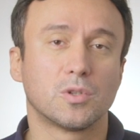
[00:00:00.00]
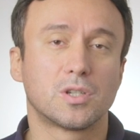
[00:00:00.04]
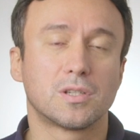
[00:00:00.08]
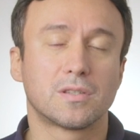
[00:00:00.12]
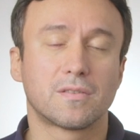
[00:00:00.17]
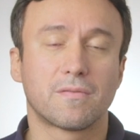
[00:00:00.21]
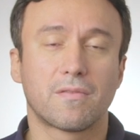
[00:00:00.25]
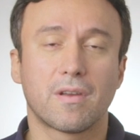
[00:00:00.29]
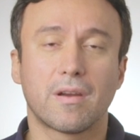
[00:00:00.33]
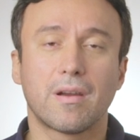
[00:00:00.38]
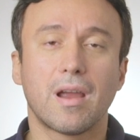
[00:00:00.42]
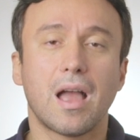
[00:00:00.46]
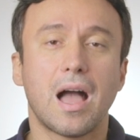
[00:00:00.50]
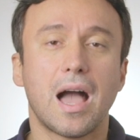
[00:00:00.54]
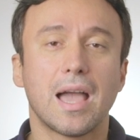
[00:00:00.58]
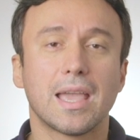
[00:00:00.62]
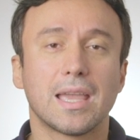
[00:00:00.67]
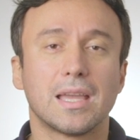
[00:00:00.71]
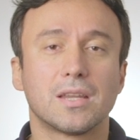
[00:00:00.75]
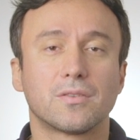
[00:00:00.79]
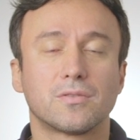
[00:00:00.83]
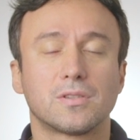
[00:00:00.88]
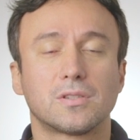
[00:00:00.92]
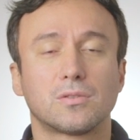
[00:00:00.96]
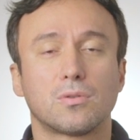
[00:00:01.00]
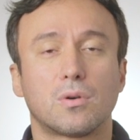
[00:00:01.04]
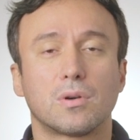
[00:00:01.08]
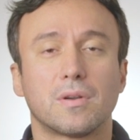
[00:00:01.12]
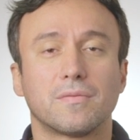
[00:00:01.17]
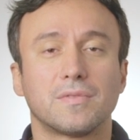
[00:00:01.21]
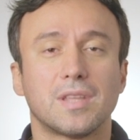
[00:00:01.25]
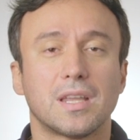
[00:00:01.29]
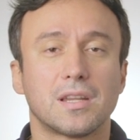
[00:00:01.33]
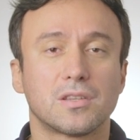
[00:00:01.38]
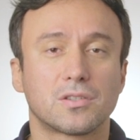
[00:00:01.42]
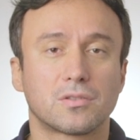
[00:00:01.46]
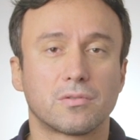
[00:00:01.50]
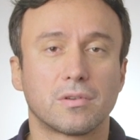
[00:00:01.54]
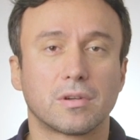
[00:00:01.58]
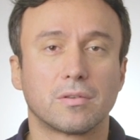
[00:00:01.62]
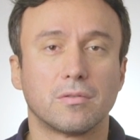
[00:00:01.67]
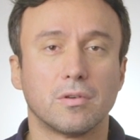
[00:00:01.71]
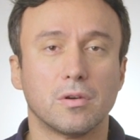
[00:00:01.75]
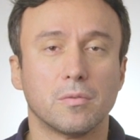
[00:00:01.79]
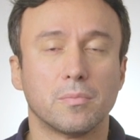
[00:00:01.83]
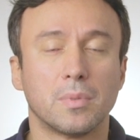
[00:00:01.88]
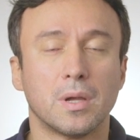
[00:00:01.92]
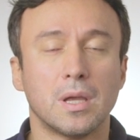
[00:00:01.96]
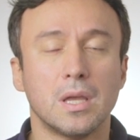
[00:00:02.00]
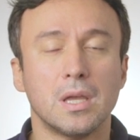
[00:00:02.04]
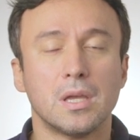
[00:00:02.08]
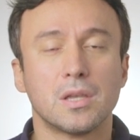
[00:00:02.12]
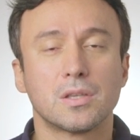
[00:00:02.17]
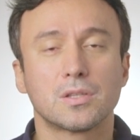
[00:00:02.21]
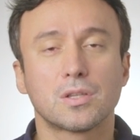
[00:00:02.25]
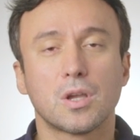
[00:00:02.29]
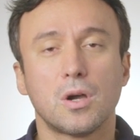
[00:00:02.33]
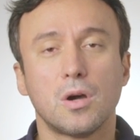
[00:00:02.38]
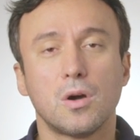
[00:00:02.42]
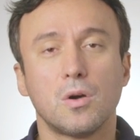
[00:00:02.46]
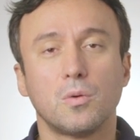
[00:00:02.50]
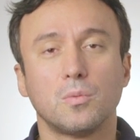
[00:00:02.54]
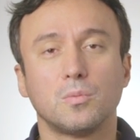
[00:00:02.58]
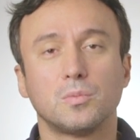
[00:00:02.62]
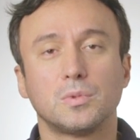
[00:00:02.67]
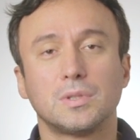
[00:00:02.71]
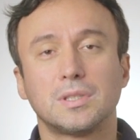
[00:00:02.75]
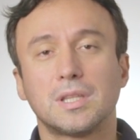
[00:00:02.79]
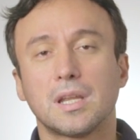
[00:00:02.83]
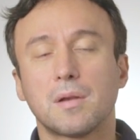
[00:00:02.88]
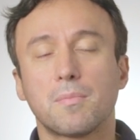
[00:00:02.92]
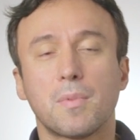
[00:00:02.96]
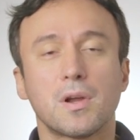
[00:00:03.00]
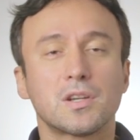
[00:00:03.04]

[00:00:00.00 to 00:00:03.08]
which is a very high-end restorative dentistry group. So did a